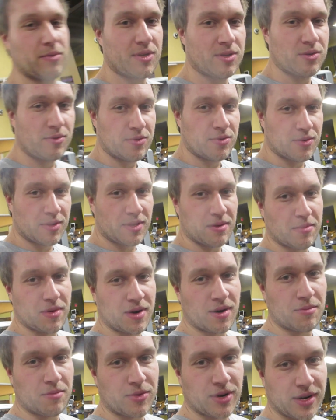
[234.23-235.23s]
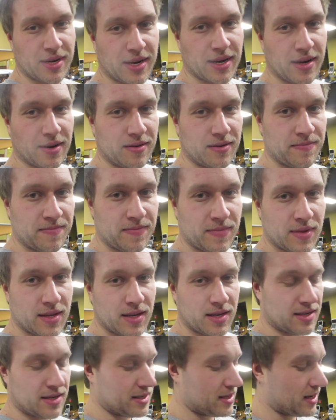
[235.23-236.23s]
we're doing with the mom right now
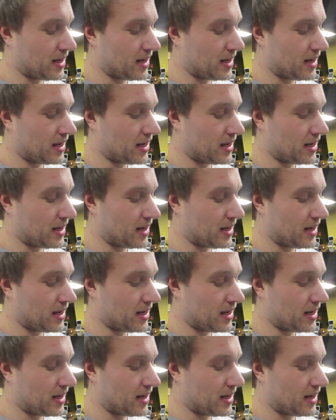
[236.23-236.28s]
is